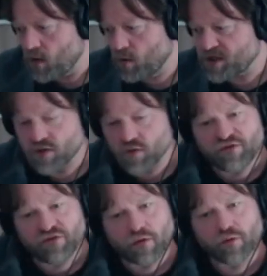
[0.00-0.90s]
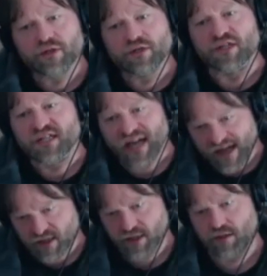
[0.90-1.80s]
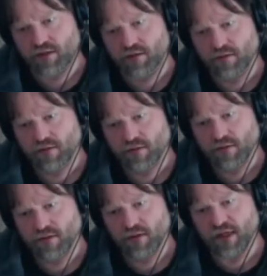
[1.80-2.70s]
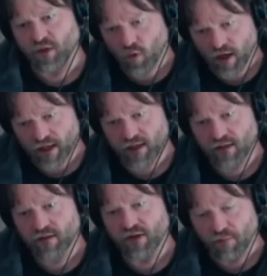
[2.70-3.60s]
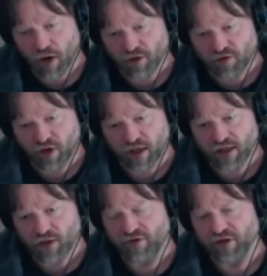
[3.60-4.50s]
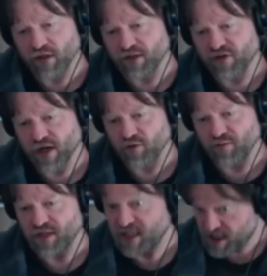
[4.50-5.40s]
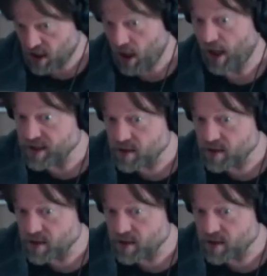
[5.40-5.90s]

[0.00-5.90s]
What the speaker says: was straightforward to test in a way that a modern friendly graphical environment is not.